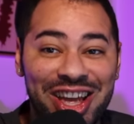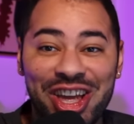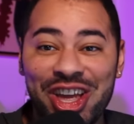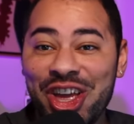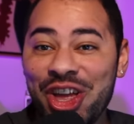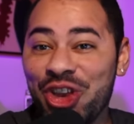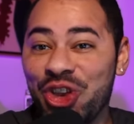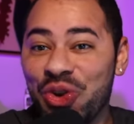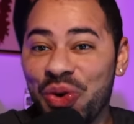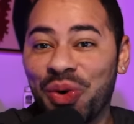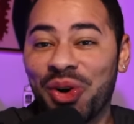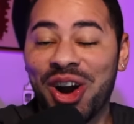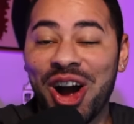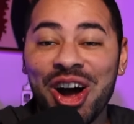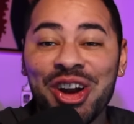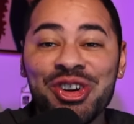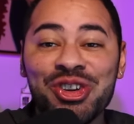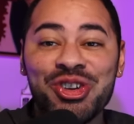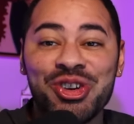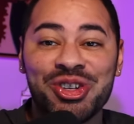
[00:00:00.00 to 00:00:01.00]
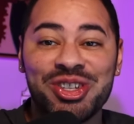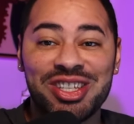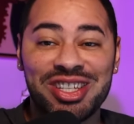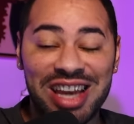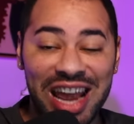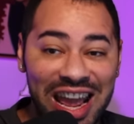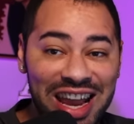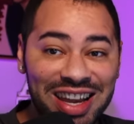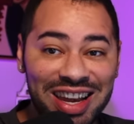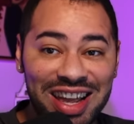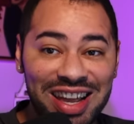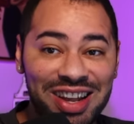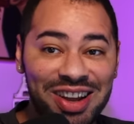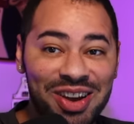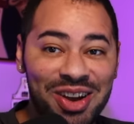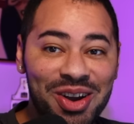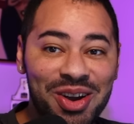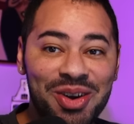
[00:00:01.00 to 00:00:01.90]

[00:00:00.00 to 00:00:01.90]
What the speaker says: in your understanding?